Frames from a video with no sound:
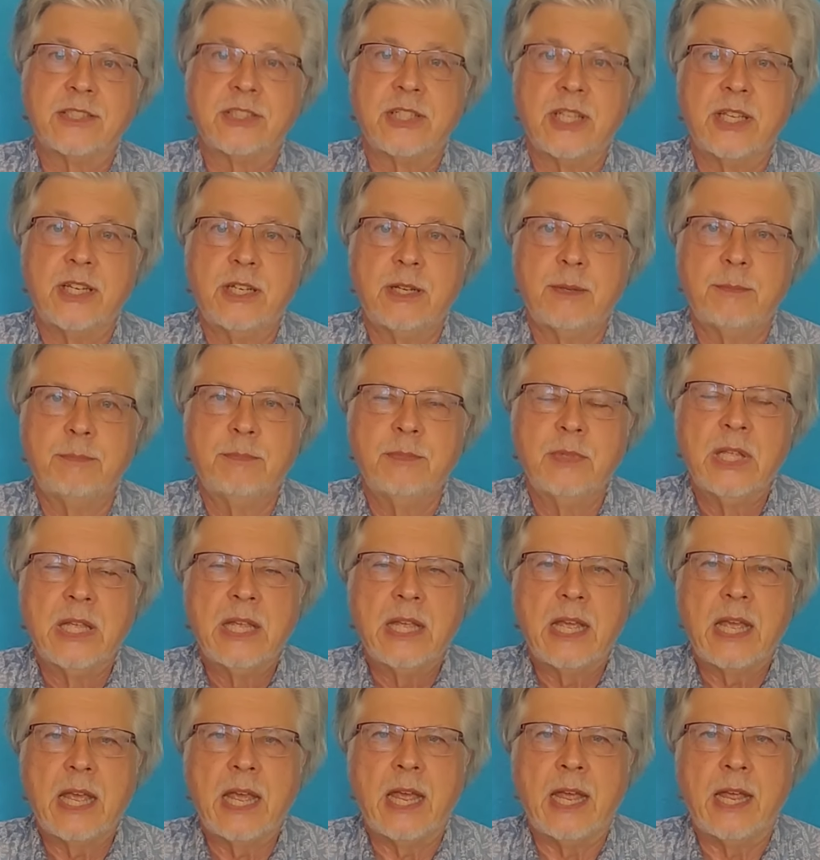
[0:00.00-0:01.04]
in them
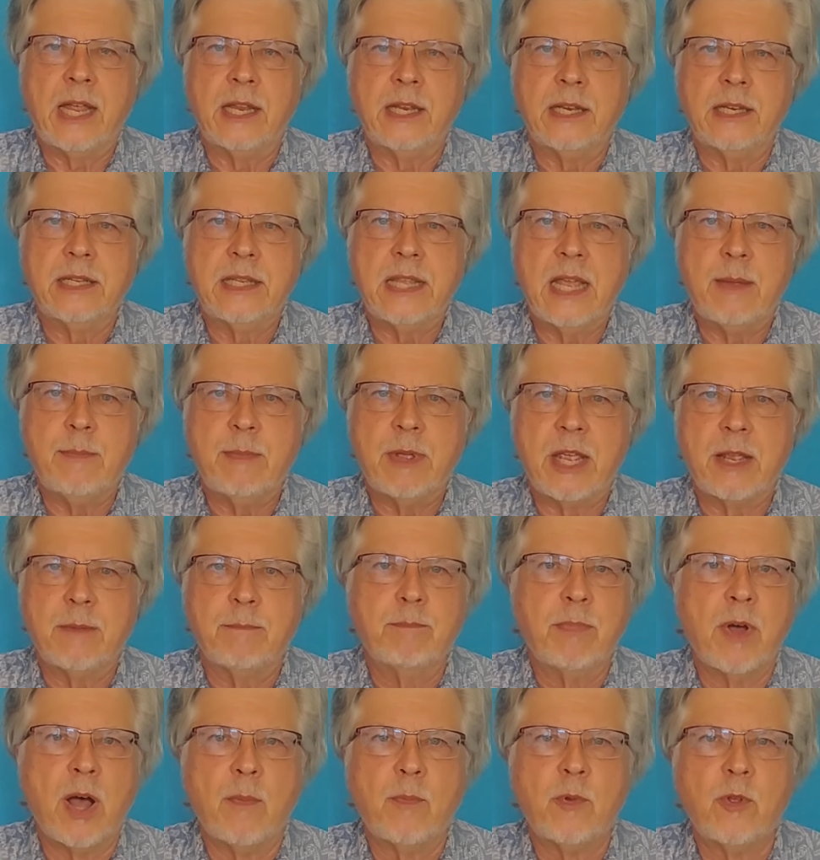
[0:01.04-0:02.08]
and they make
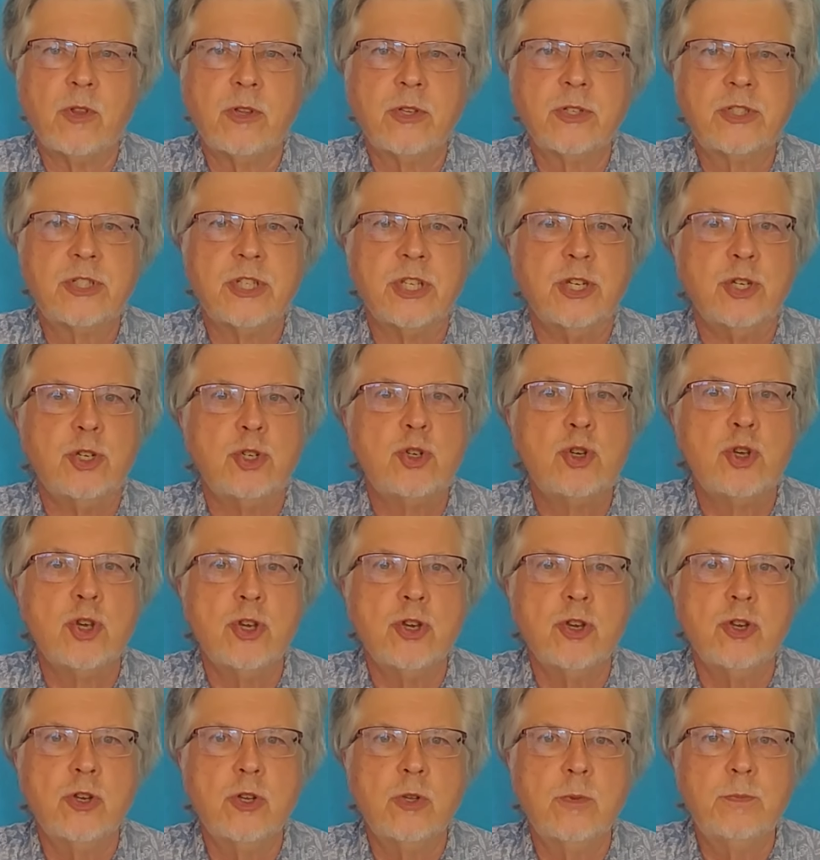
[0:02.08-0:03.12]
bubbles and
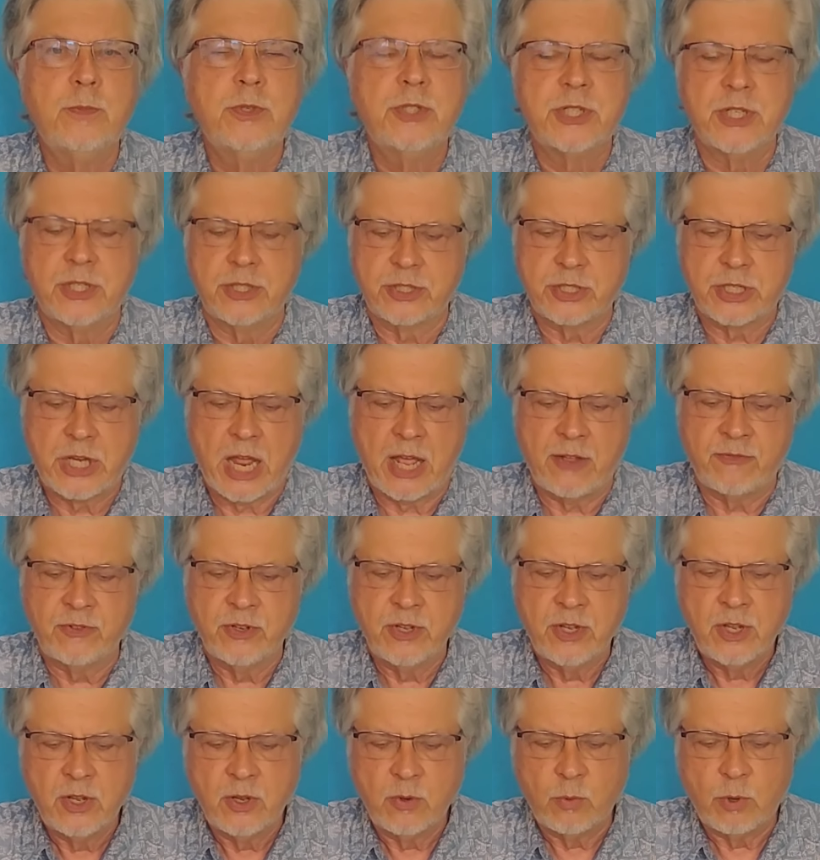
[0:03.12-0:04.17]
tubes and stuff.
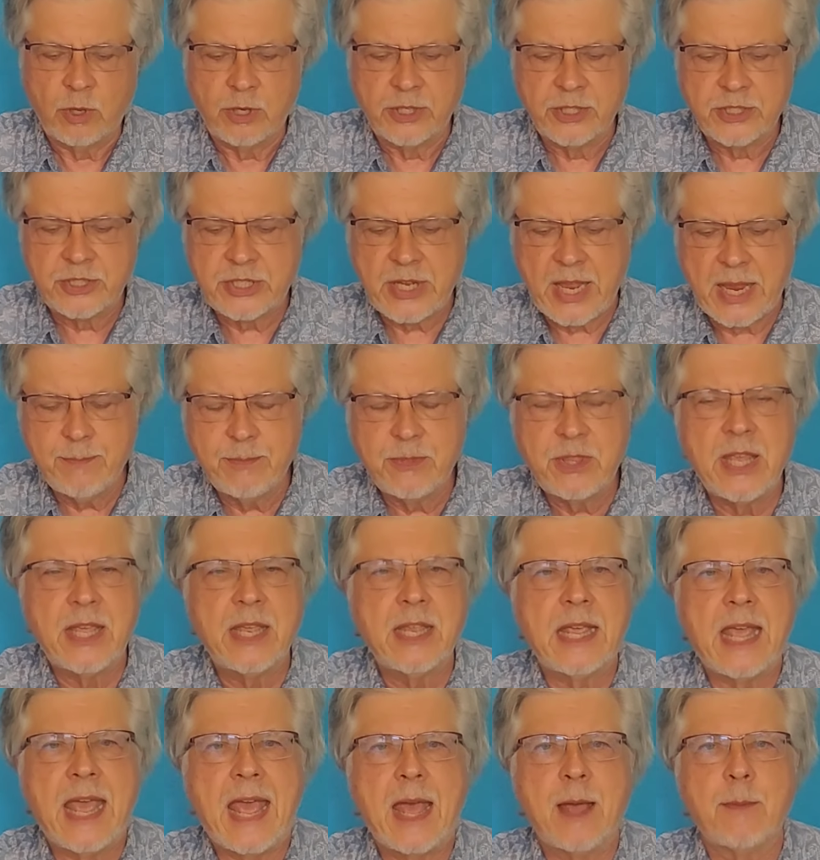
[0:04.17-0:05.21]
Well, the same thing
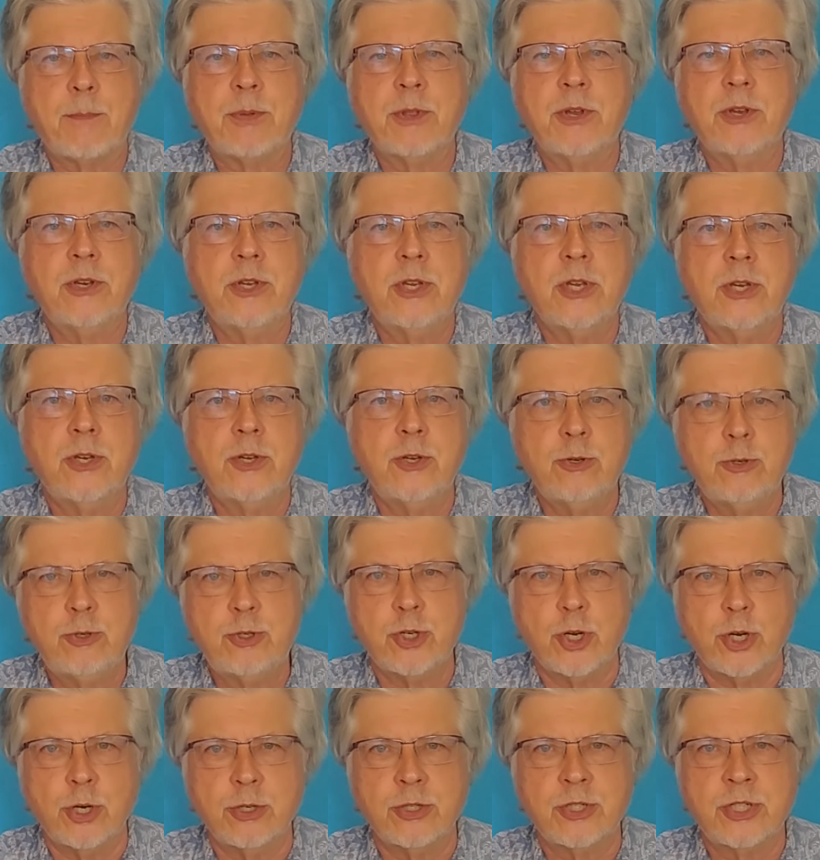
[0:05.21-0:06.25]
happened in New
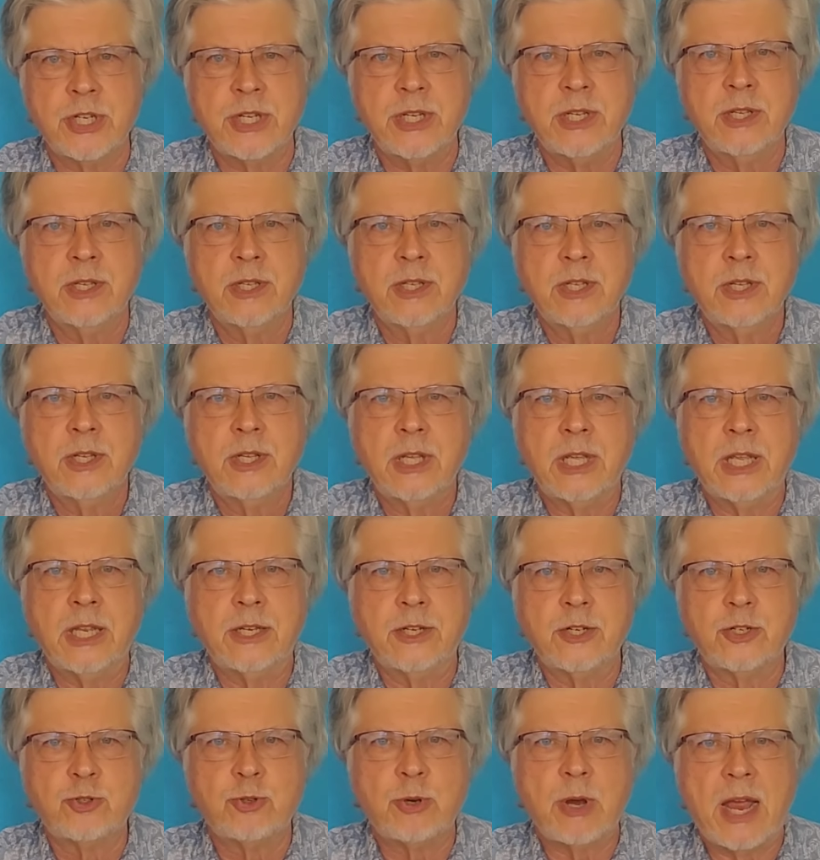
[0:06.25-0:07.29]
Jersey in the
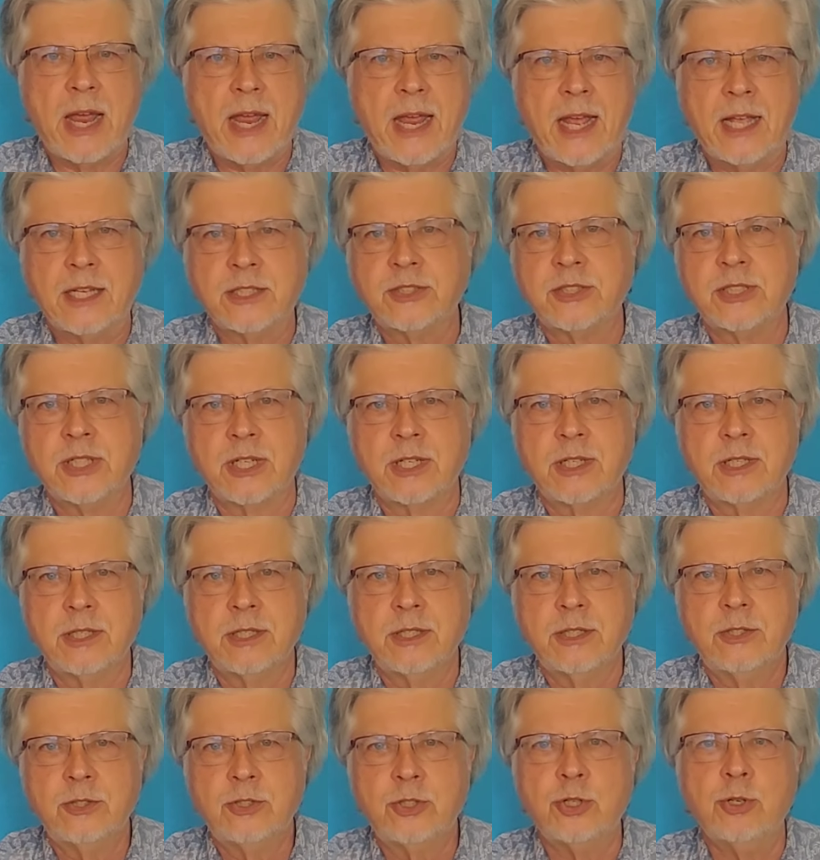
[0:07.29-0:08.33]
Triassic
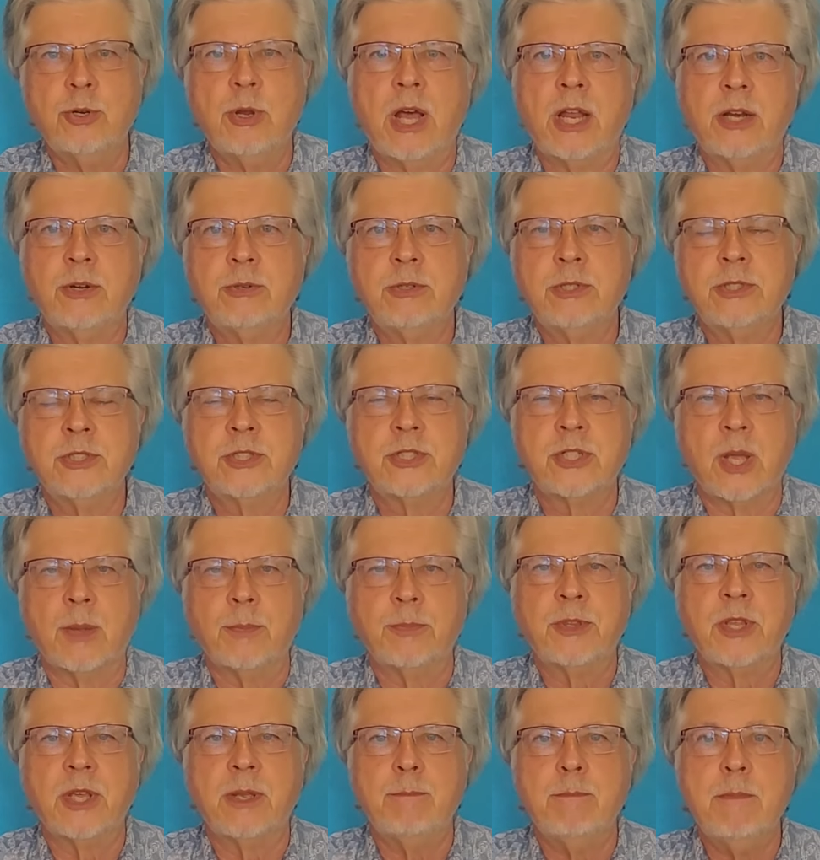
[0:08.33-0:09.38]
200 and
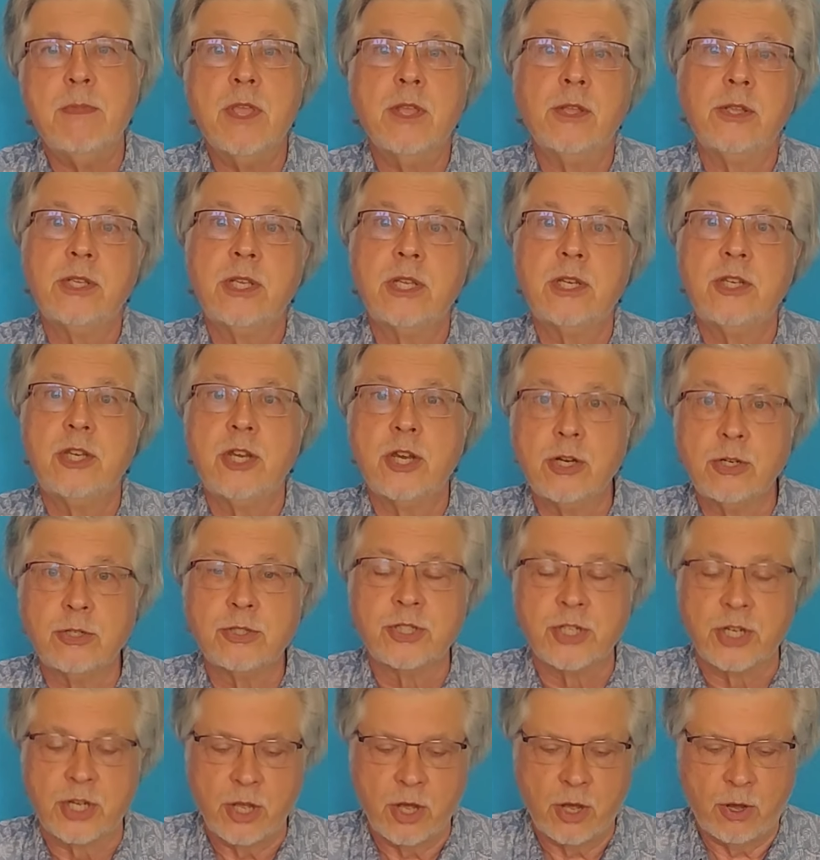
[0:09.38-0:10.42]
something million years
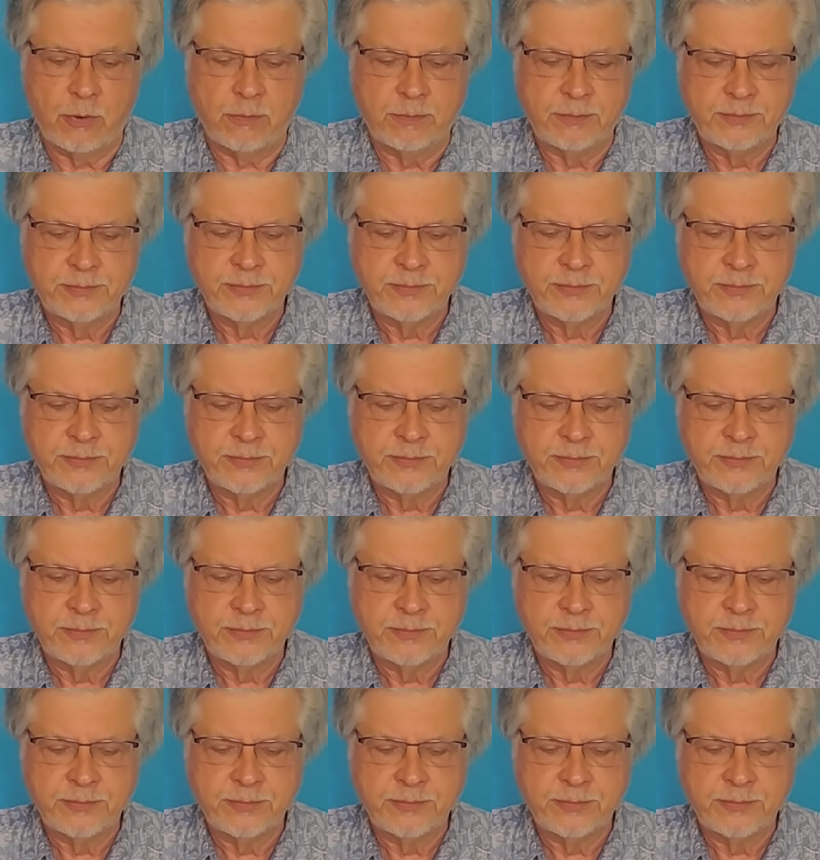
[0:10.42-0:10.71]
ago.